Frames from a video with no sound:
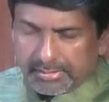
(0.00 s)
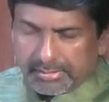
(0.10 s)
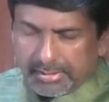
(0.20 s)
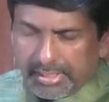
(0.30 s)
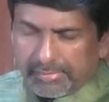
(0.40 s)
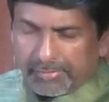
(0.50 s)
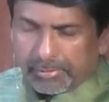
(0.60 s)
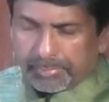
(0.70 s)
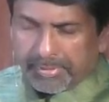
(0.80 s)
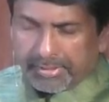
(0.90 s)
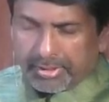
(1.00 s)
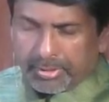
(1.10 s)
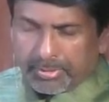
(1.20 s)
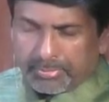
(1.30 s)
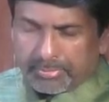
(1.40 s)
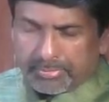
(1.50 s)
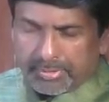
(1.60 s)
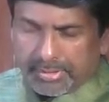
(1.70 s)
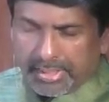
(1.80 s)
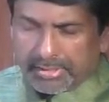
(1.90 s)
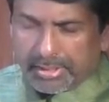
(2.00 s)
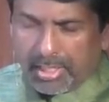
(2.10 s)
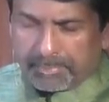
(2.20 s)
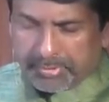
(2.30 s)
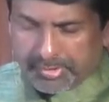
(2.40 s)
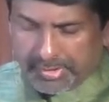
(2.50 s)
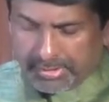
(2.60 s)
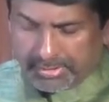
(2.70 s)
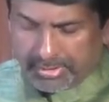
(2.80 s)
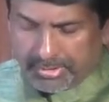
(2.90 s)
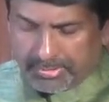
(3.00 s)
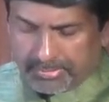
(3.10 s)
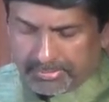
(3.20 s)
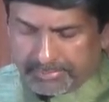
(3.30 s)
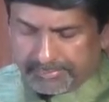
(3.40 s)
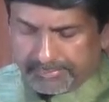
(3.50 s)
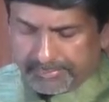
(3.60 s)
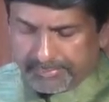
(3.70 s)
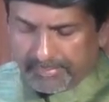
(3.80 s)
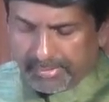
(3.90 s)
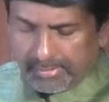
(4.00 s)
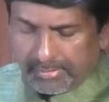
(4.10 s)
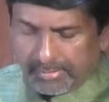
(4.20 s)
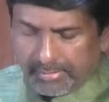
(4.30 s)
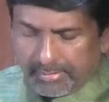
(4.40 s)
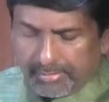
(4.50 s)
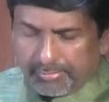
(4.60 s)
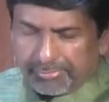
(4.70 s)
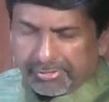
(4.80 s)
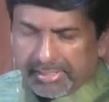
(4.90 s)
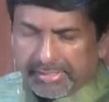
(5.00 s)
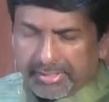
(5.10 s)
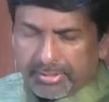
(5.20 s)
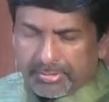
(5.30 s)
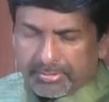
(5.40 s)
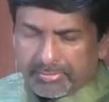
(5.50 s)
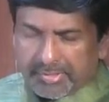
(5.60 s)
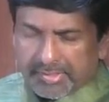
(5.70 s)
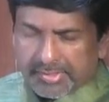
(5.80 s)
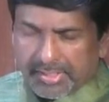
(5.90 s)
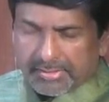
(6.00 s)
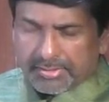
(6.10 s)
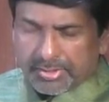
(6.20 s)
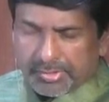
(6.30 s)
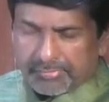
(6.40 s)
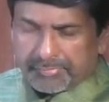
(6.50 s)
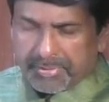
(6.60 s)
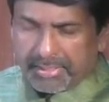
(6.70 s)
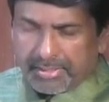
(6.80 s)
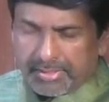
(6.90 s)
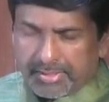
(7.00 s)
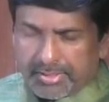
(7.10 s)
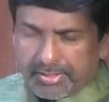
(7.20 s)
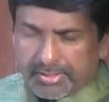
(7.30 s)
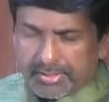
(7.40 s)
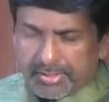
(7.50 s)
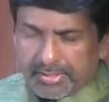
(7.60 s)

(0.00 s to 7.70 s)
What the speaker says: enveloping you, encompassing you, filling you with a sense of peace